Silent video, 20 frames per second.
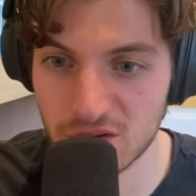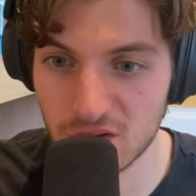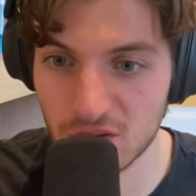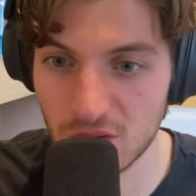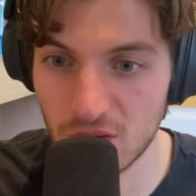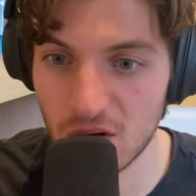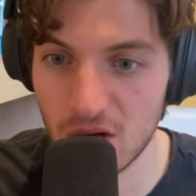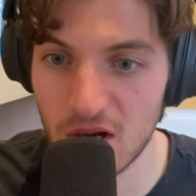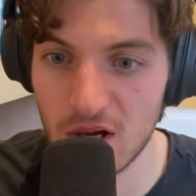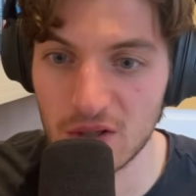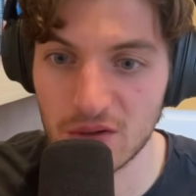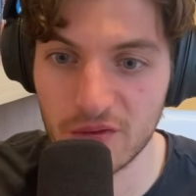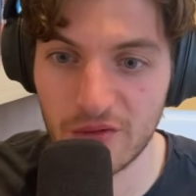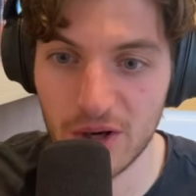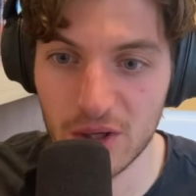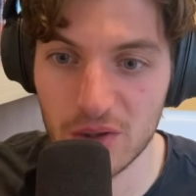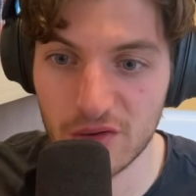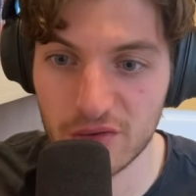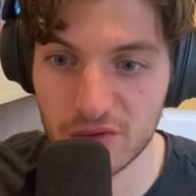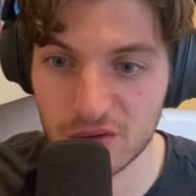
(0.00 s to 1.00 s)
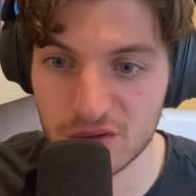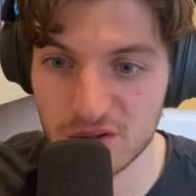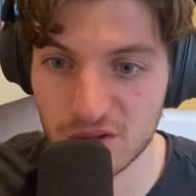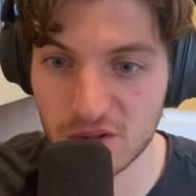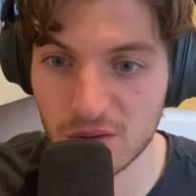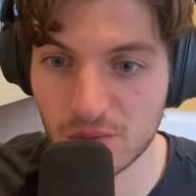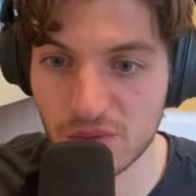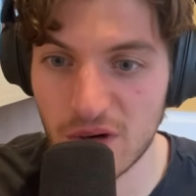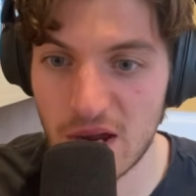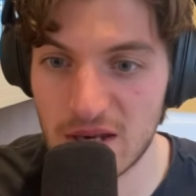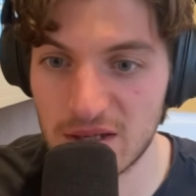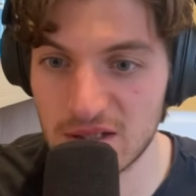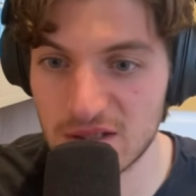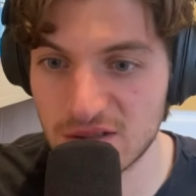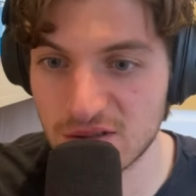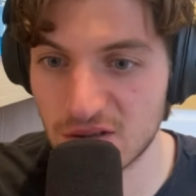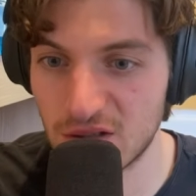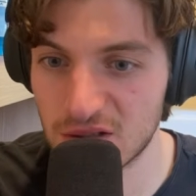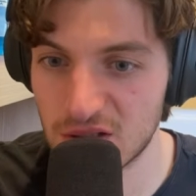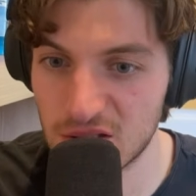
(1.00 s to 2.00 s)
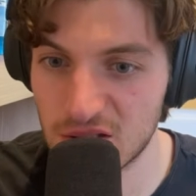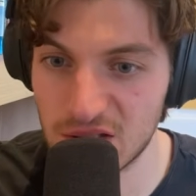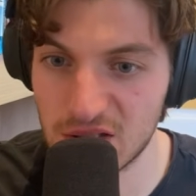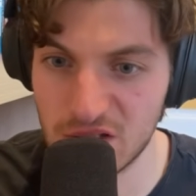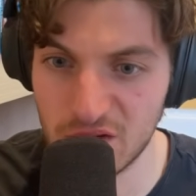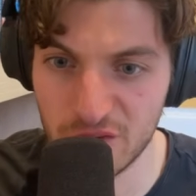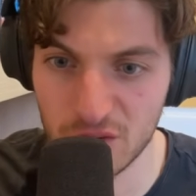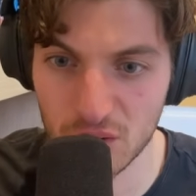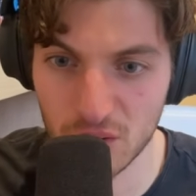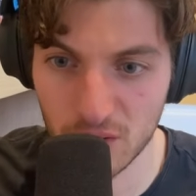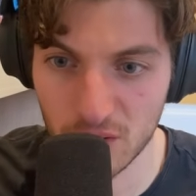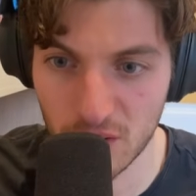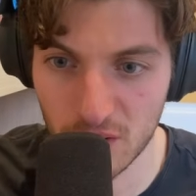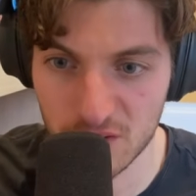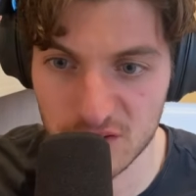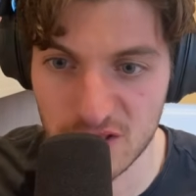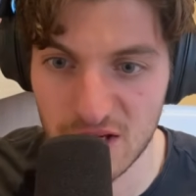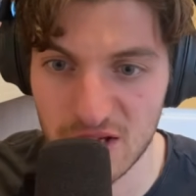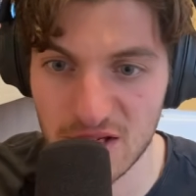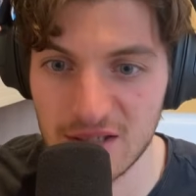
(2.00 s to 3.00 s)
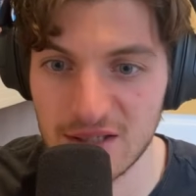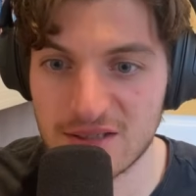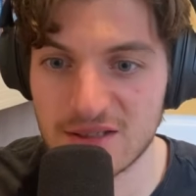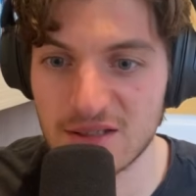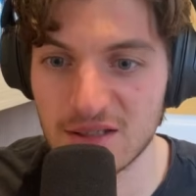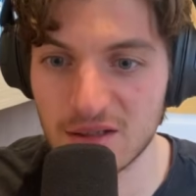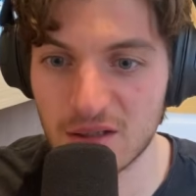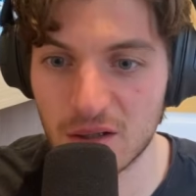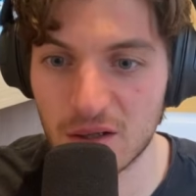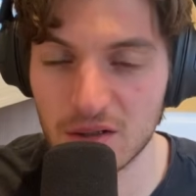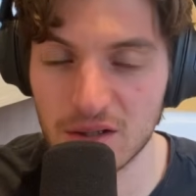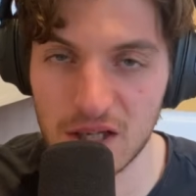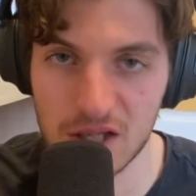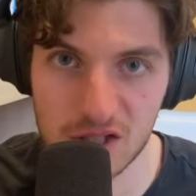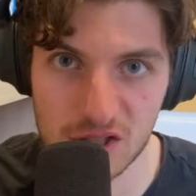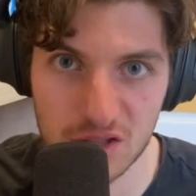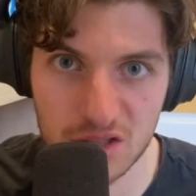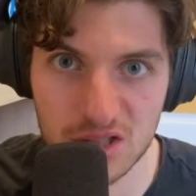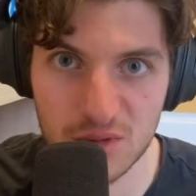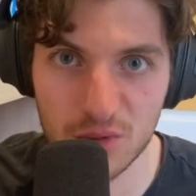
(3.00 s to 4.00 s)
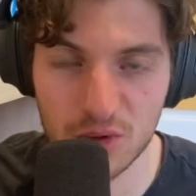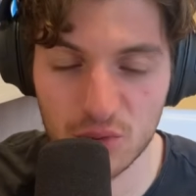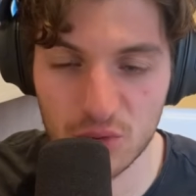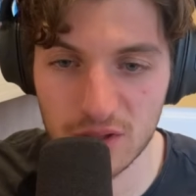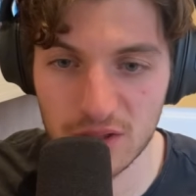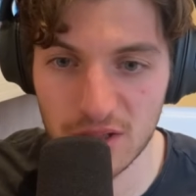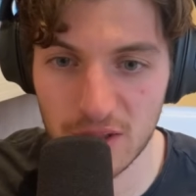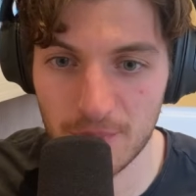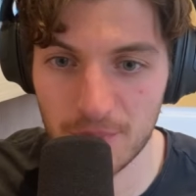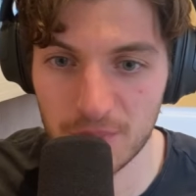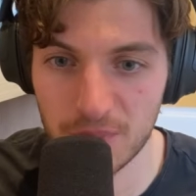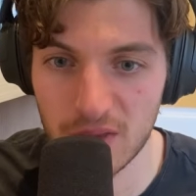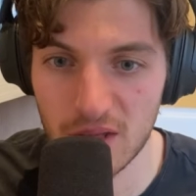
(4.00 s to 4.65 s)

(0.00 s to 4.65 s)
So the value of your second brain is not the individual nodes, it's in the connections between them.